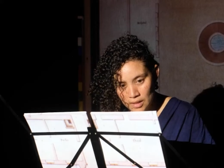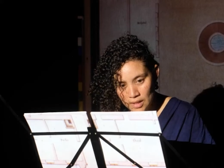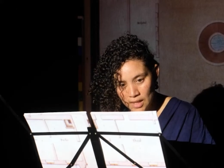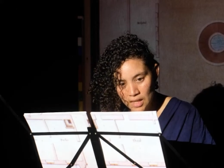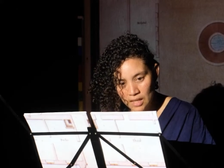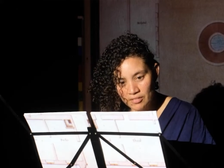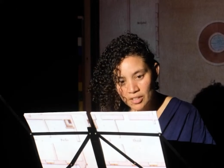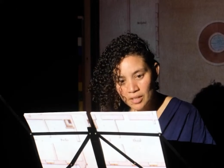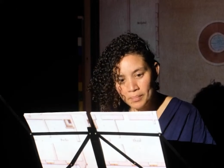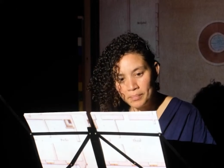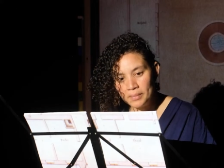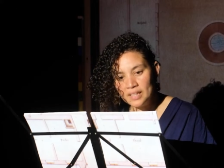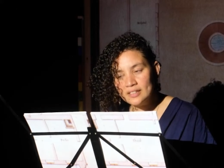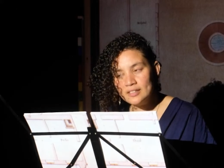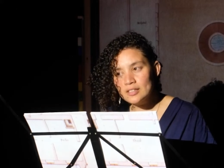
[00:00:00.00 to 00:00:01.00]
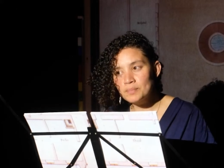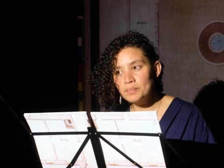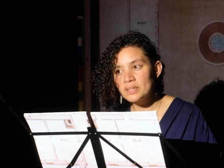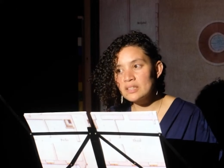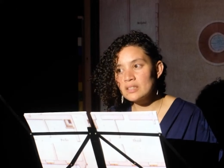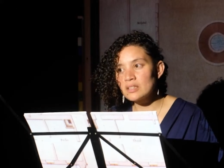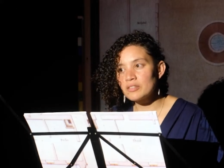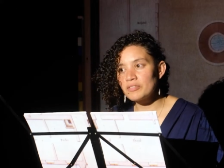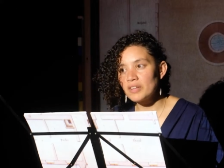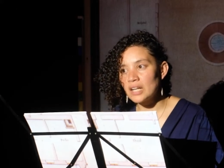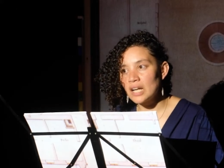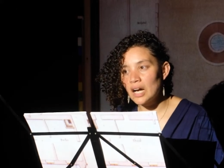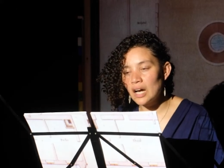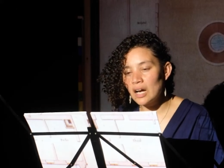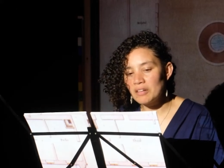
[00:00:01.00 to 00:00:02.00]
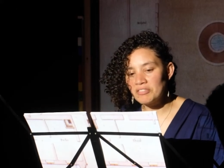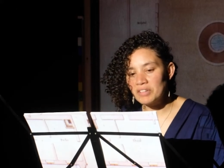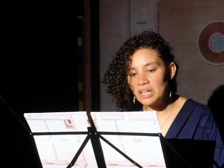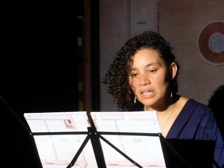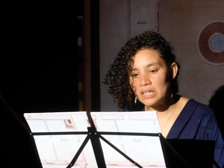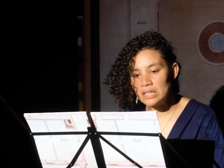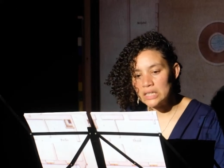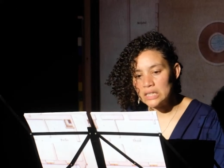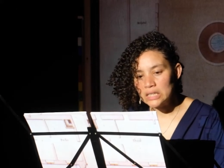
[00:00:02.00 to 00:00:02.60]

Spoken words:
Eva meets Pieter van Haafgaard.